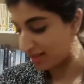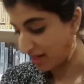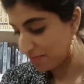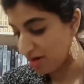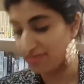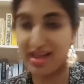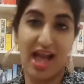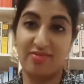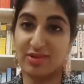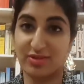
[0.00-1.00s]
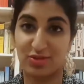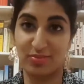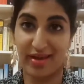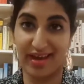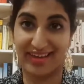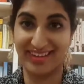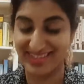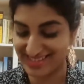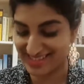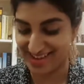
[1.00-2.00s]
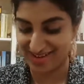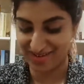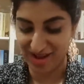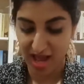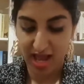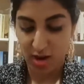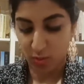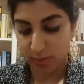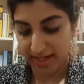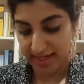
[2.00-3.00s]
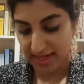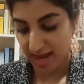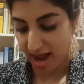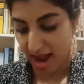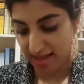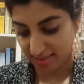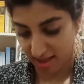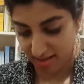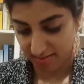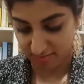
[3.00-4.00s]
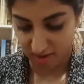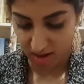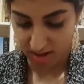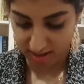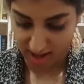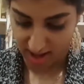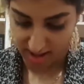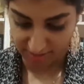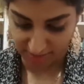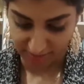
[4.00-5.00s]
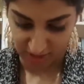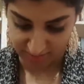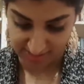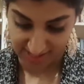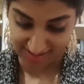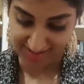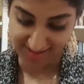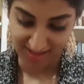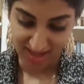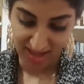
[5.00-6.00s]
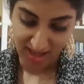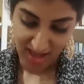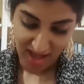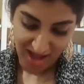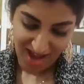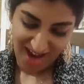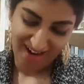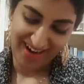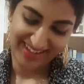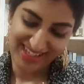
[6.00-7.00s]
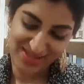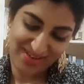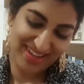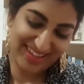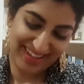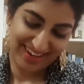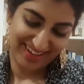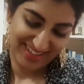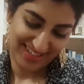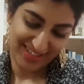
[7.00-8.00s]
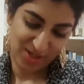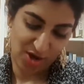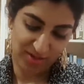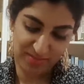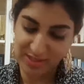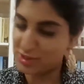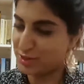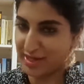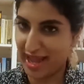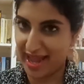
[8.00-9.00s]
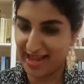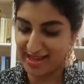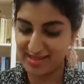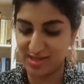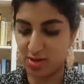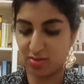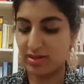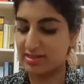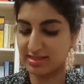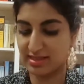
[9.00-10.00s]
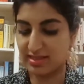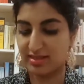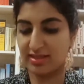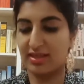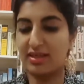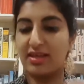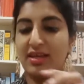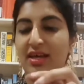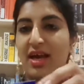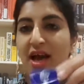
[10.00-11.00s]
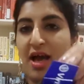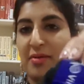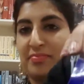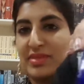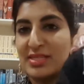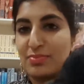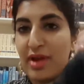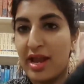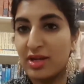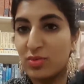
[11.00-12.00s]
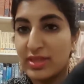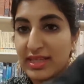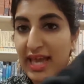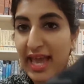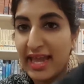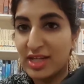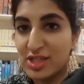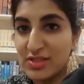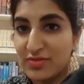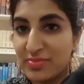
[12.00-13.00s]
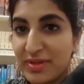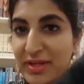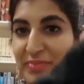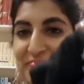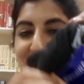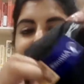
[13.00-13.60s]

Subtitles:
Like, I'm not even halfway through the bag. So, win. I love thrift shop sales. All right, this one hilariously is called Mr. K, so it's clearly, it's branded with a K just for me.